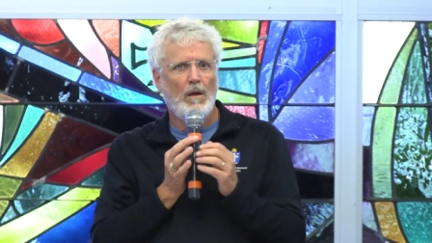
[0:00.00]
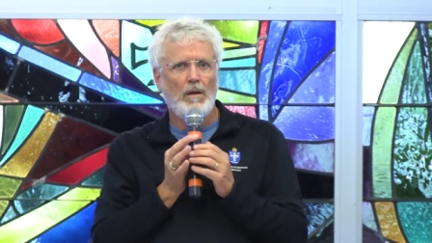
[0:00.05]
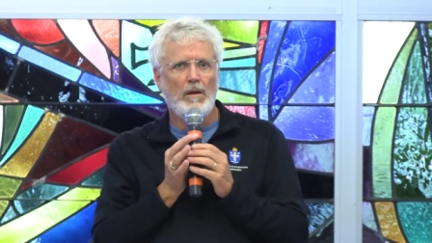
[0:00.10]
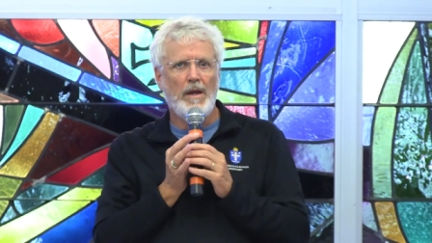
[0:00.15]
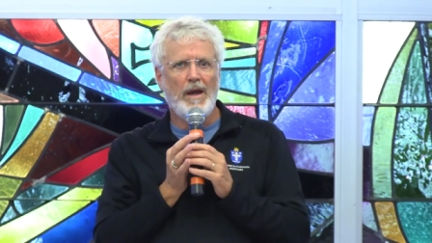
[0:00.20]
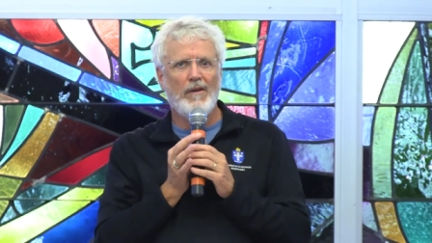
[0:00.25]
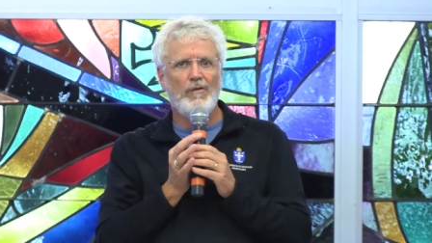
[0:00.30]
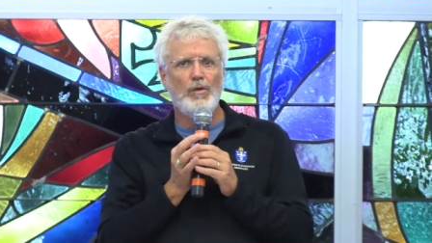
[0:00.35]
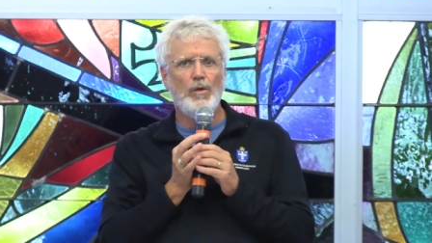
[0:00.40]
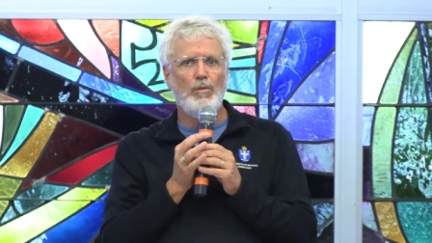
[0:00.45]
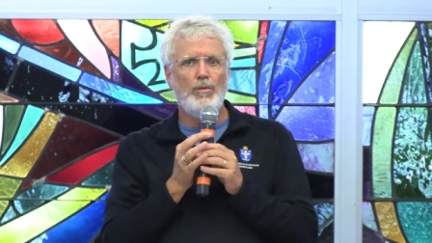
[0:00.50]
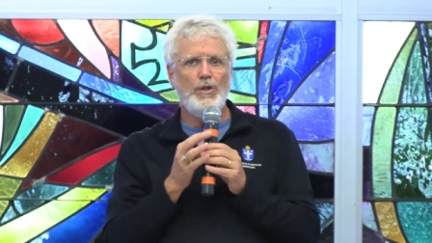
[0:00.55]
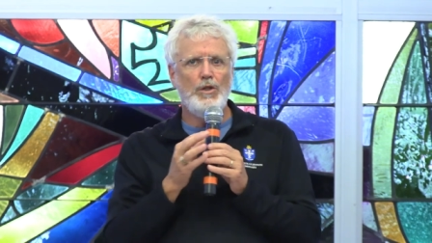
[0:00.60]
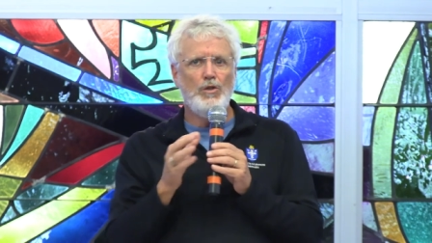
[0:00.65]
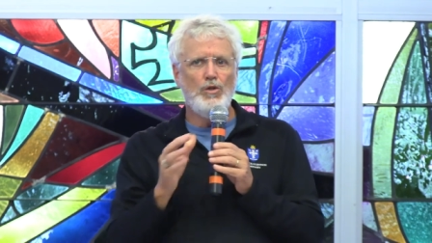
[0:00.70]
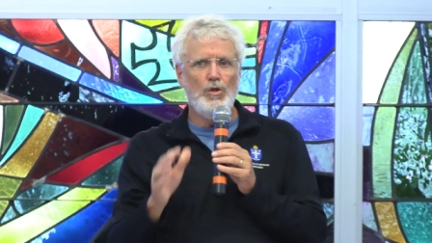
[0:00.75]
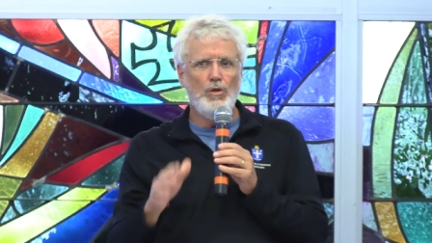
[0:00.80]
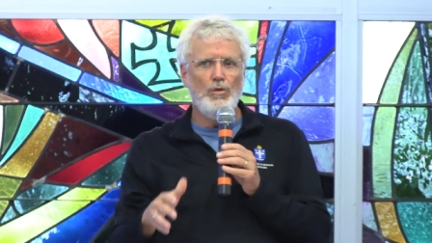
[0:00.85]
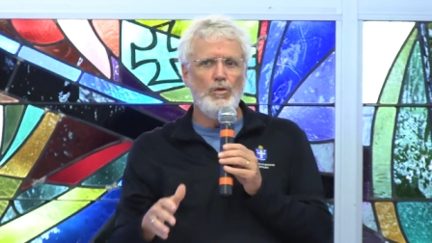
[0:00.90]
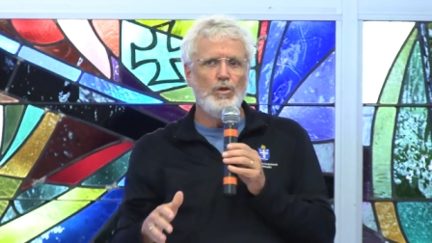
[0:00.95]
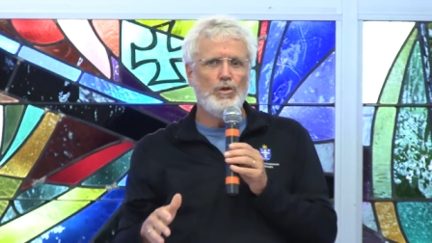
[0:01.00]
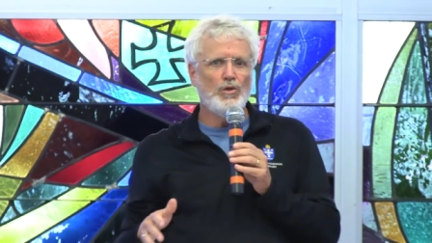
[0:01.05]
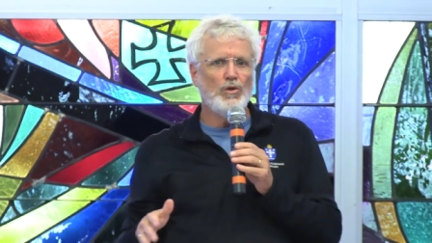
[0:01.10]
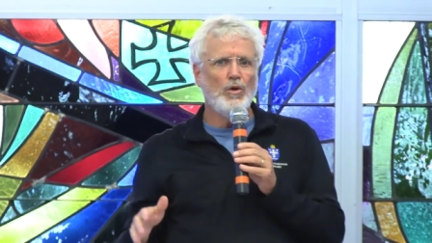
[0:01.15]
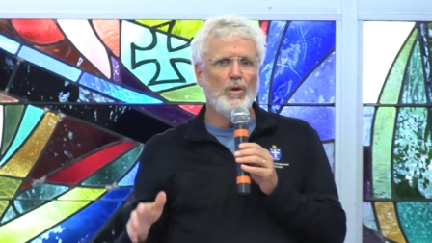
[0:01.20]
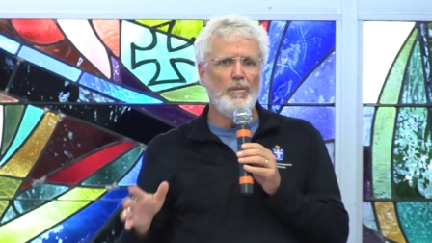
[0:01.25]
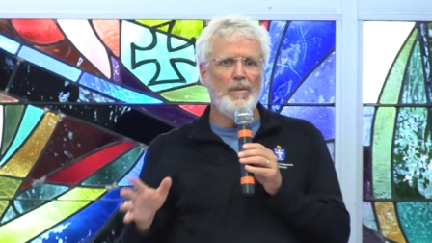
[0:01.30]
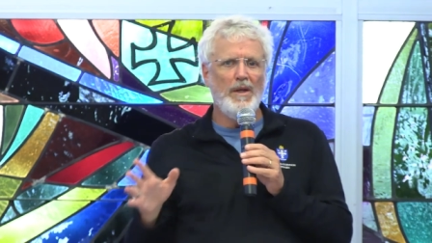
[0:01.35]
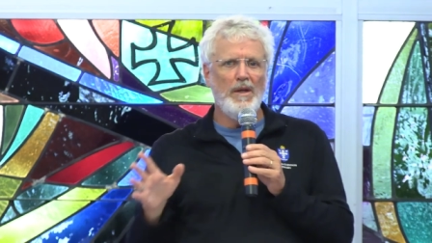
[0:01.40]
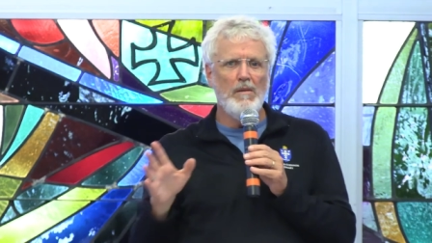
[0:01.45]
Never reduce
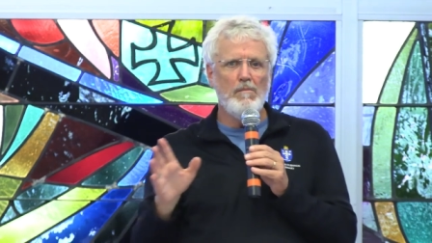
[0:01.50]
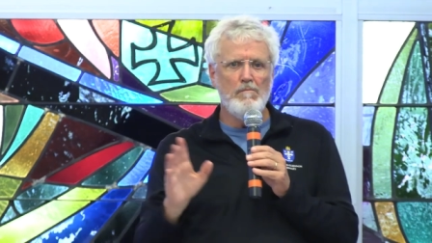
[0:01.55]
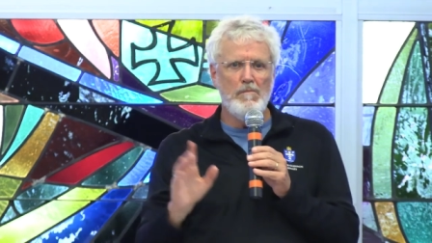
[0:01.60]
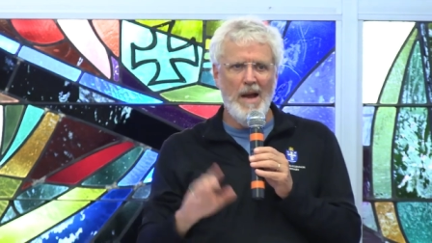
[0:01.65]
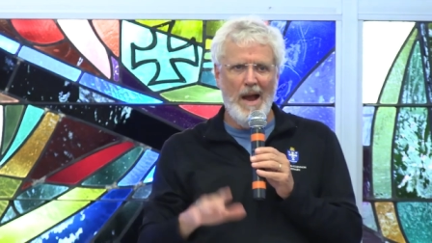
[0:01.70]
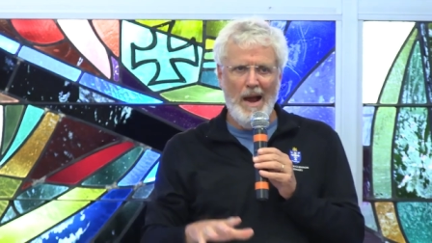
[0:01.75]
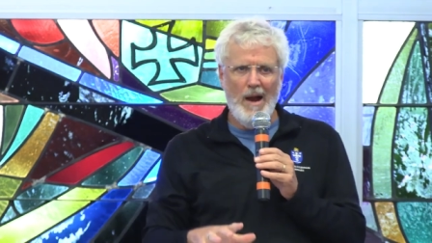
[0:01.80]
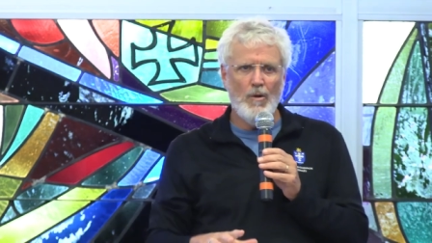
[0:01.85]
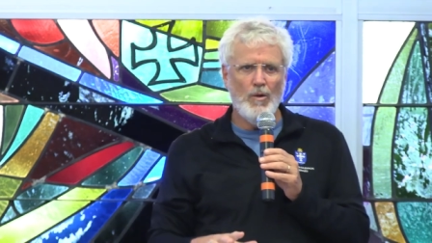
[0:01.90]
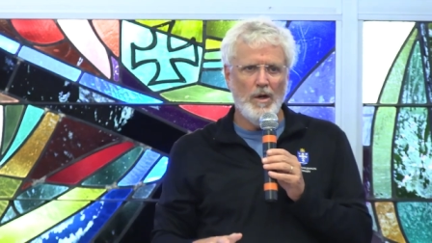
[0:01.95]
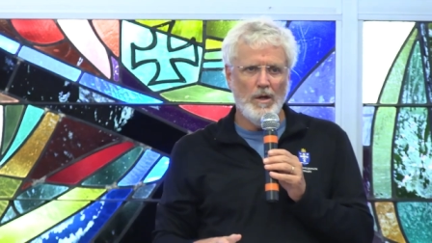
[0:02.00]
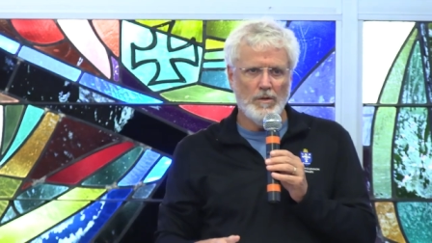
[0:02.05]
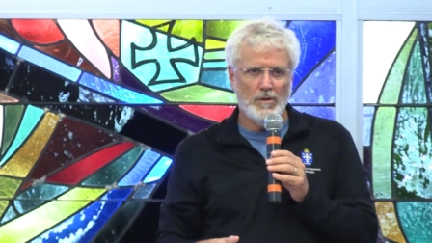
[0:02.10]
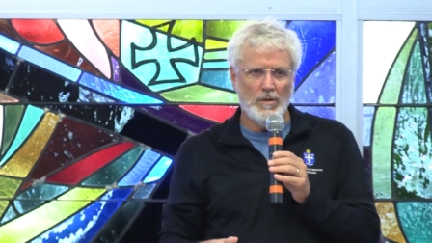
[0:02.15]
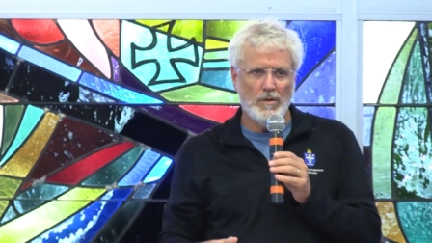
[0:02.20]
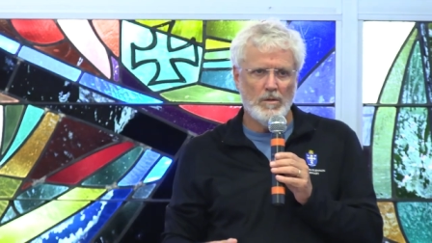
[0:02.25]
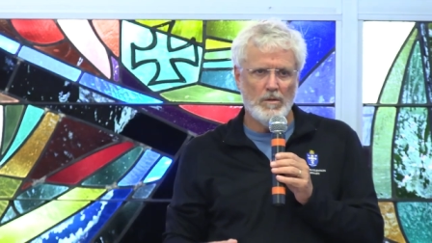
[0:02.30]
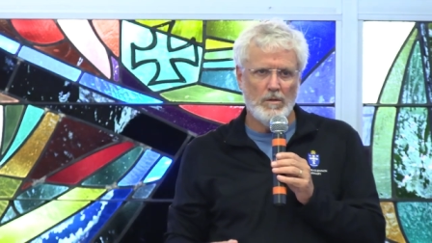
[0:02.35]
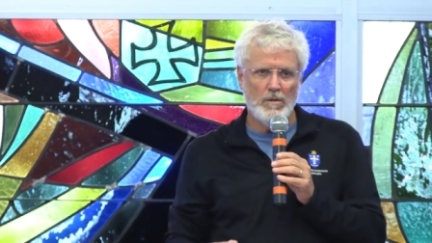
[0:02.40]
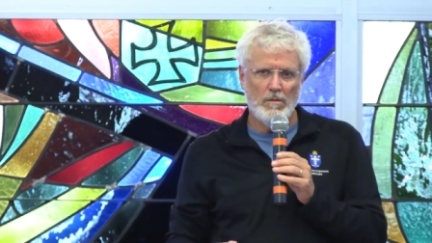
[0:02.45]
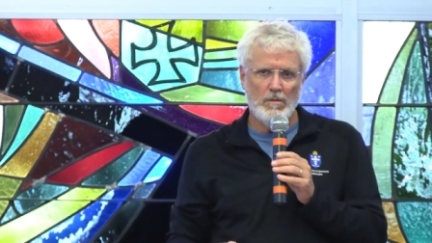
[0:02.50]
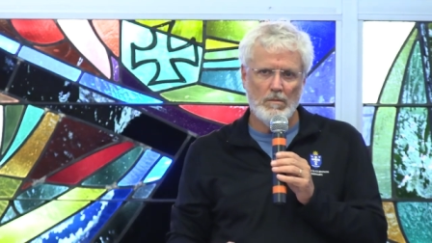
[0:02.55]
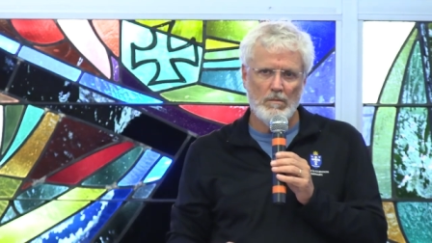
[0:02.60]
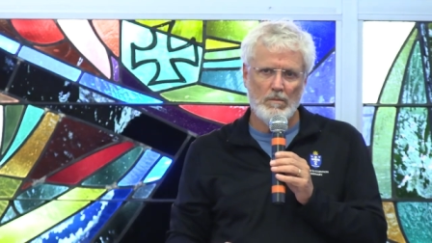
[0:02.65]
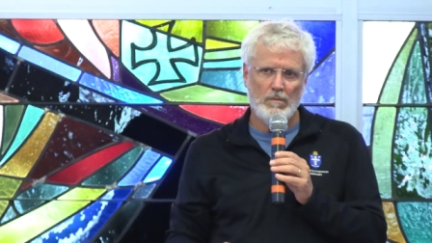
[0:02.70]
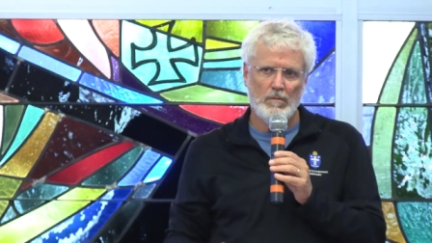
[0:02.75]
or be embarrassed